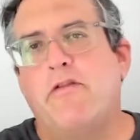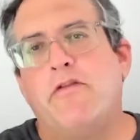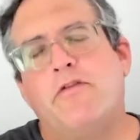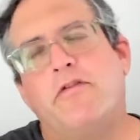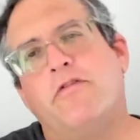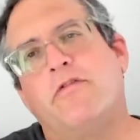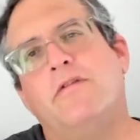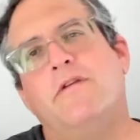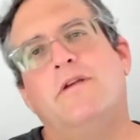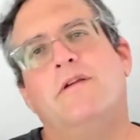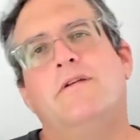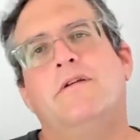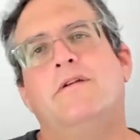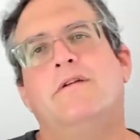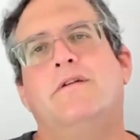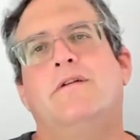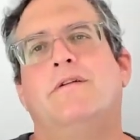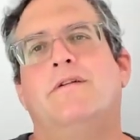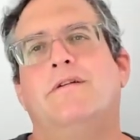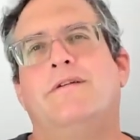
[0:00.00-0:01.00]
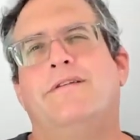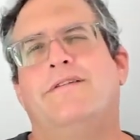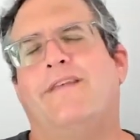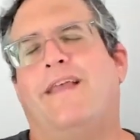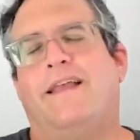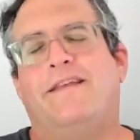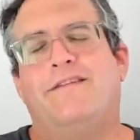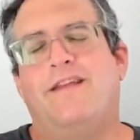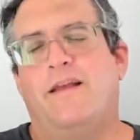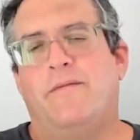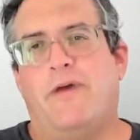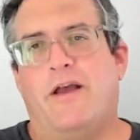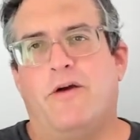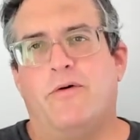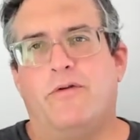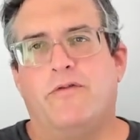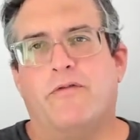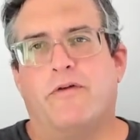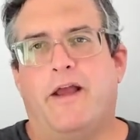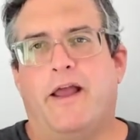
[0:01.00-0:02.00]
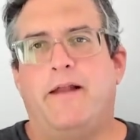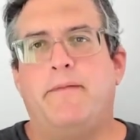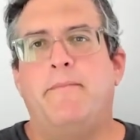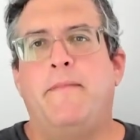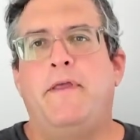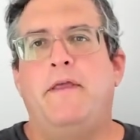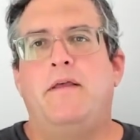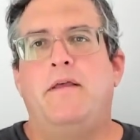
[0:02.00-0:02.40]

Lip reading: his last name I always forget,